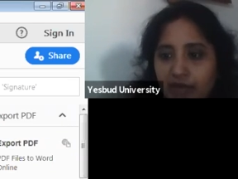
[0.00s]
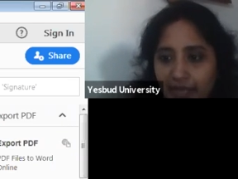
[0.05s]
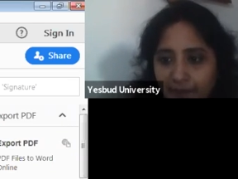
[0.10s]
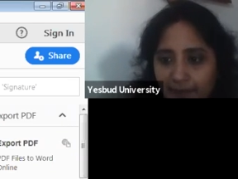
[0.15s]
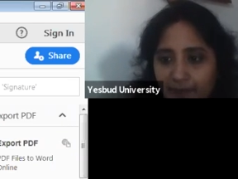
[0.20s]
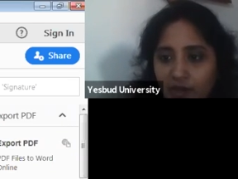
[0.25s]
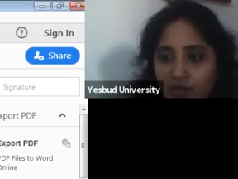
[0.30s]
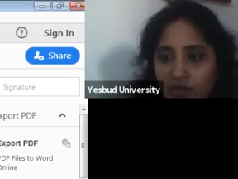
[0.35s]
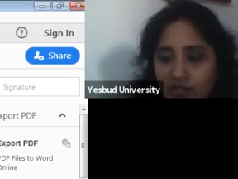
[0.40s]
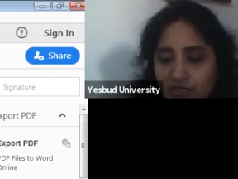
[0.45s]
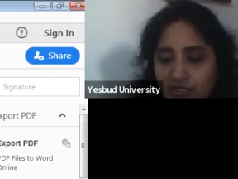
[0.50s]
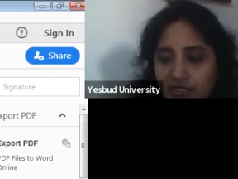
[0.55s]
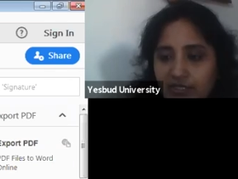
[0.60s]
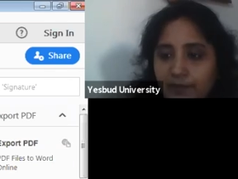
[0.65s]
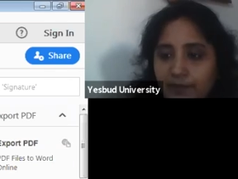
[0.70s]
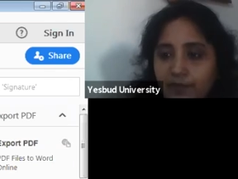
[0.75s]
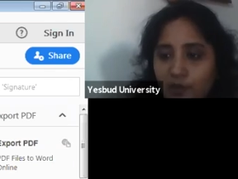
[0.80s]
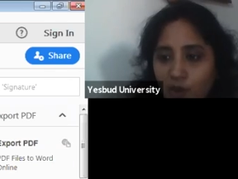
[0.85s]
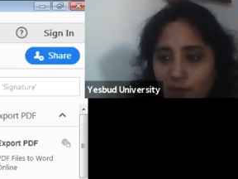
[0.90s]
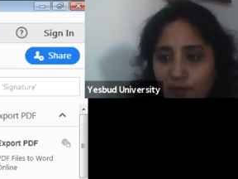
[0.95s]
About the
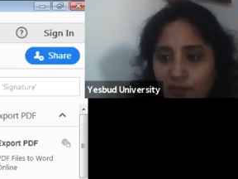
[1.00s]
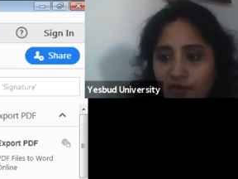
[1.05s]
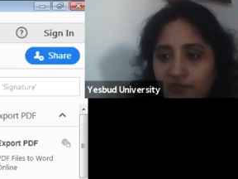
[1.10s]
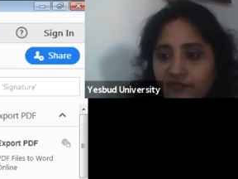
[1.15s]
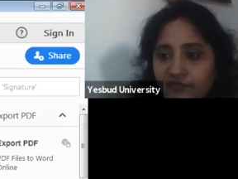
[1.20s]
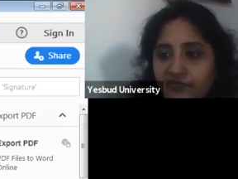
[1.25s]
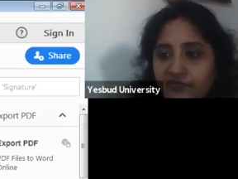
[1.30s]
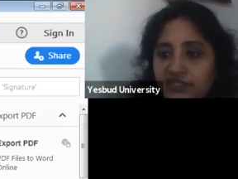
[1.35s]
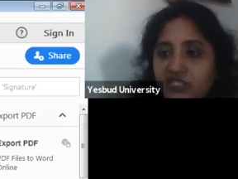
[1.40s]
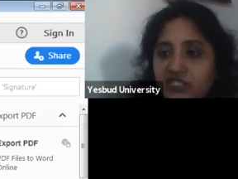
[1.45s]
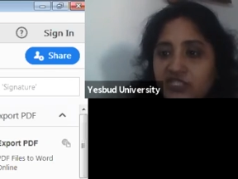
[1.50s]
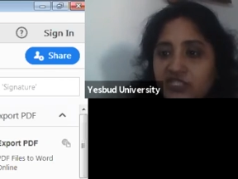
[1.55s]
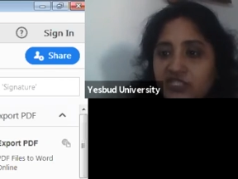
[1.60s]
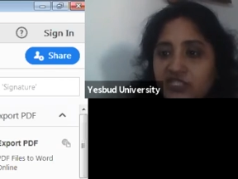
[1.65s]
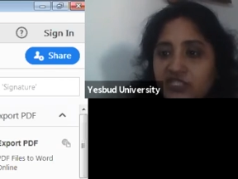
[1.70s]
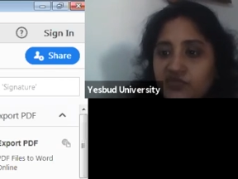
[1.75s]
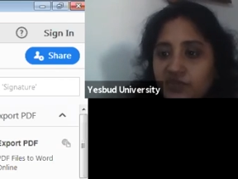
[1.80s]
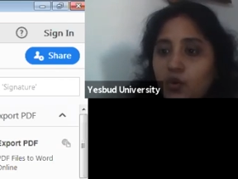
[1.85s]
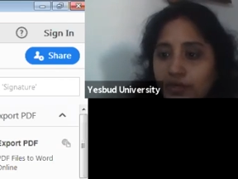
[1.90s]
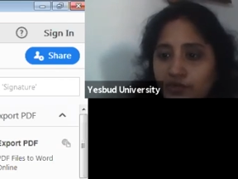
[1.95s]
problem which
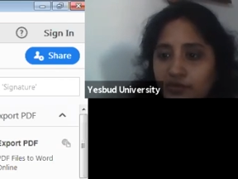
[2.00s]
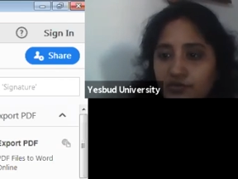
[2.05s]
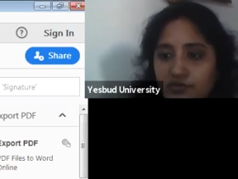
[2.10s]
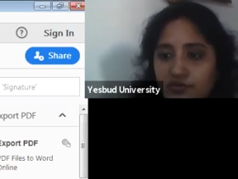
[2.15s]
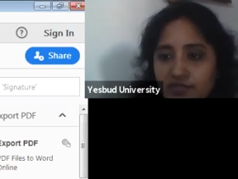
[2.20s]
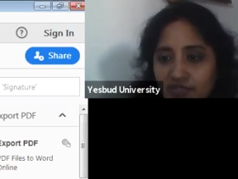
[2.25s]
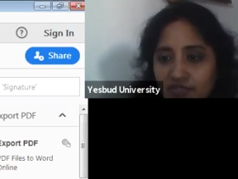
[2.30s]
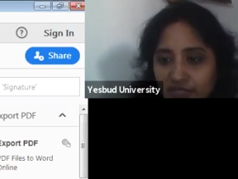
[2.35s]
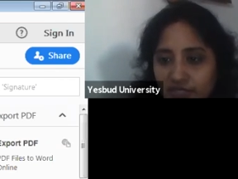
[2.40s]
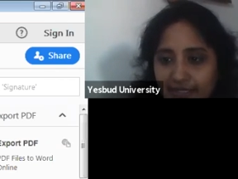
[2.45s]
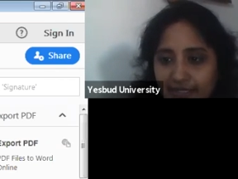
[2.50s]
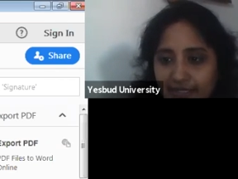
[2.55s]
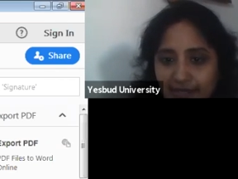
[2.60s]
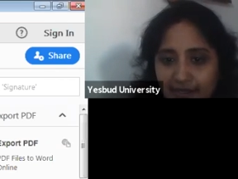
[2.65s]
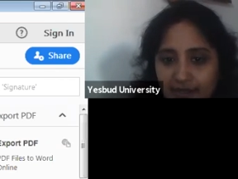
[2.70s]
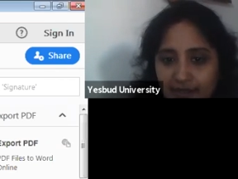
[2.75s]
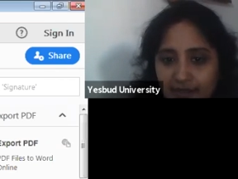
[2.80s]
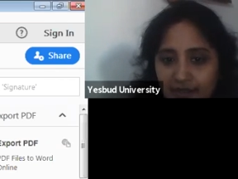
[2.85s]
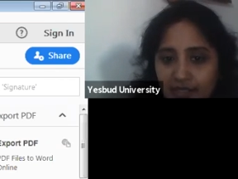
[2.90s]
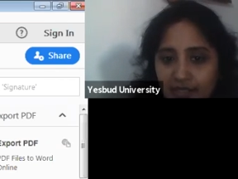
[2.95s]
we are going to
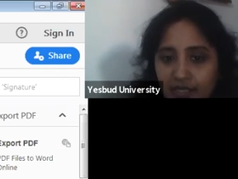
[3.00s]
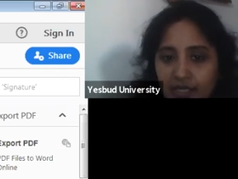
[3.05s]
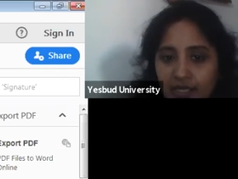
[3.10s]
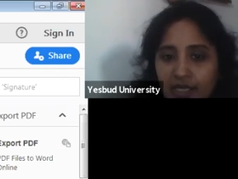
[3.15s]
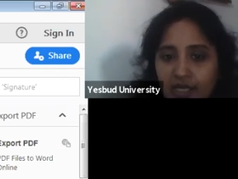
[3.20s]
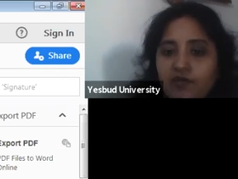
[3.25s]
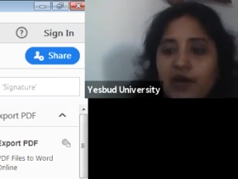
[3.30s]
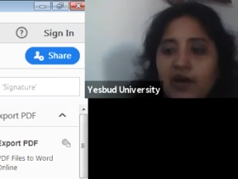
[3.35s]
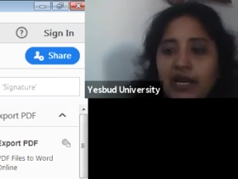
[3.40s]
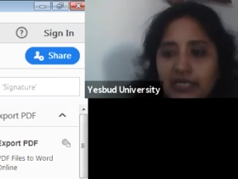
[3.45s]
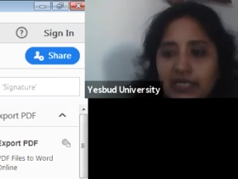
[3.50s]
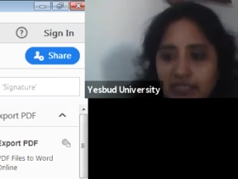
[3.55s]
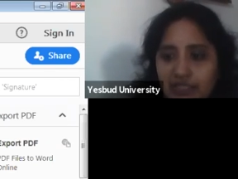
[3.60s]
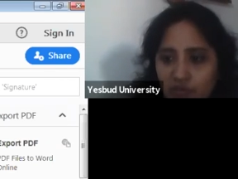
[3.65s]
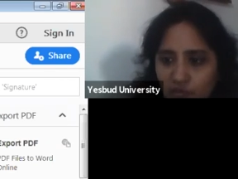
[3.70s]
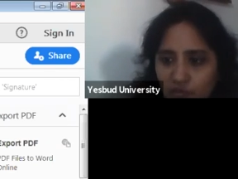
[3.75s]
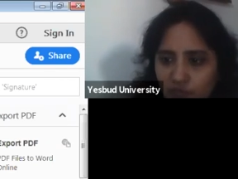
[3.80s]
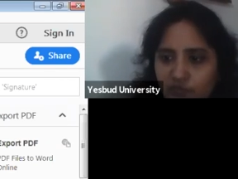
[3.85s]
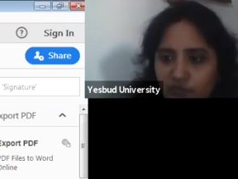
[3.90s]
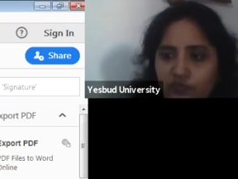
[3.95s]
study here, why
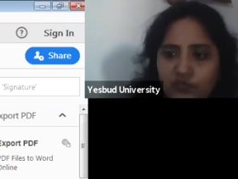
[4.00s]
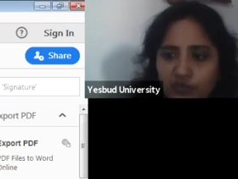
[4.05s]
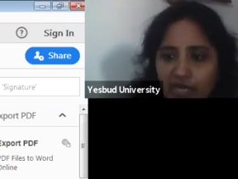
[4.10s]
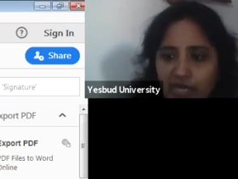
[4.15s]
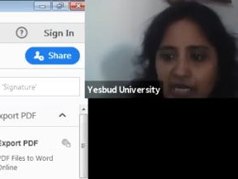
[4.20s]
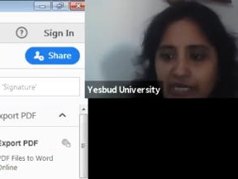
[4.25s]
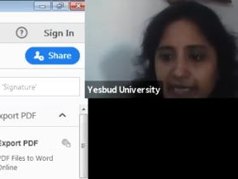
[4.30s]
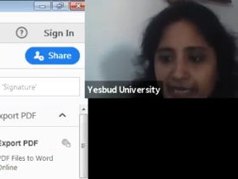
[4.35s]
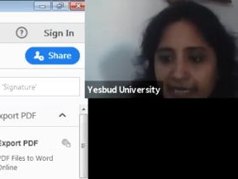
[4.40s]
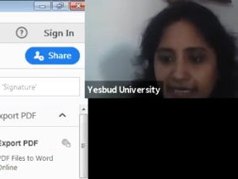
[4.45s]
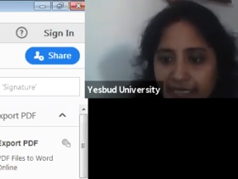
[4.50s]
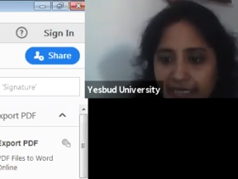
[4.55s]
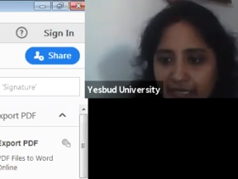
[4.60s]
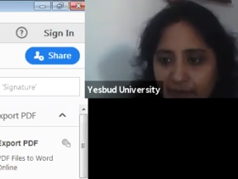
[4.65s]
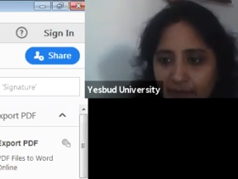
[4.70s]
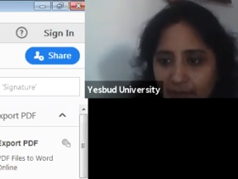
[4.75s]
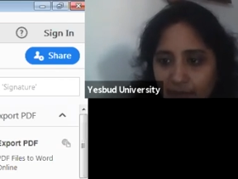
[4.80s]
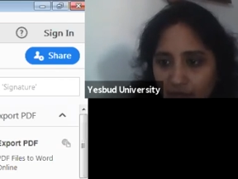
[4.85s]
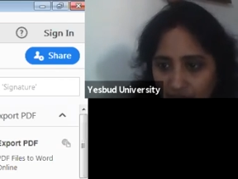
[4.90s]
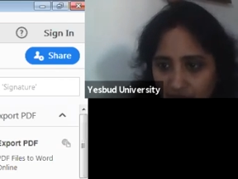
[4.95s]
do we are
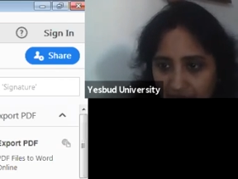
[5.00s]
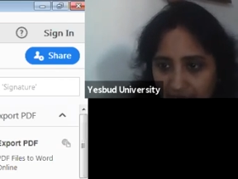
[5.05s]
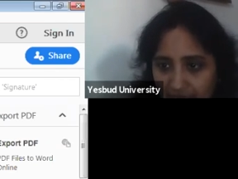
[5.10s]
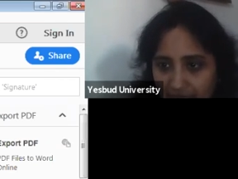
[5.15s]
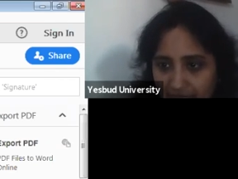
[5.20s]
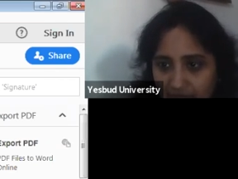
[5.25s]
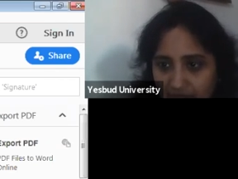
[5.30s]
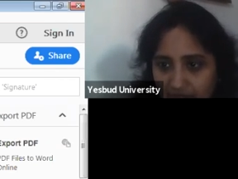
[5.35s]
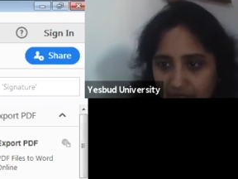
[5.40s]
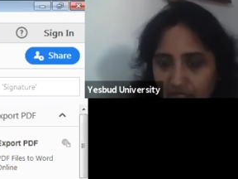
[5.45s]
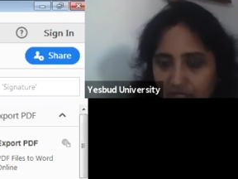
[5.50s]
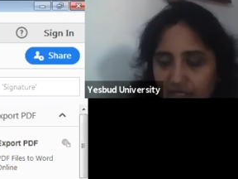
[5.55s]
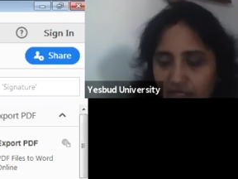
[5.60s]
caring about that?